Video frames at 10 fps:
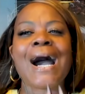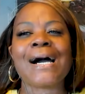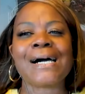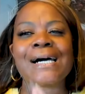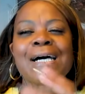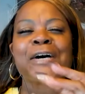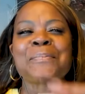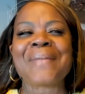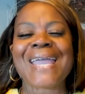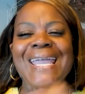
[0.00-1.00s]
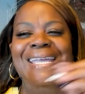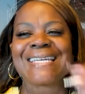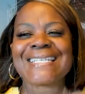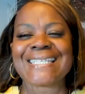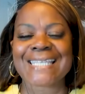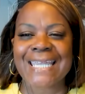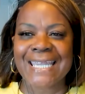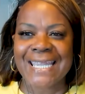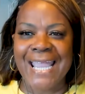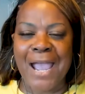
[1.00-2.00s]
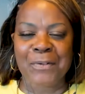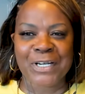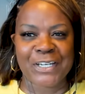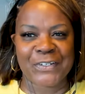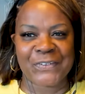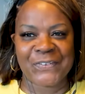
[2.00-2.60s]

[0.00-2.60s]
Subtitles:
amazing. How are you?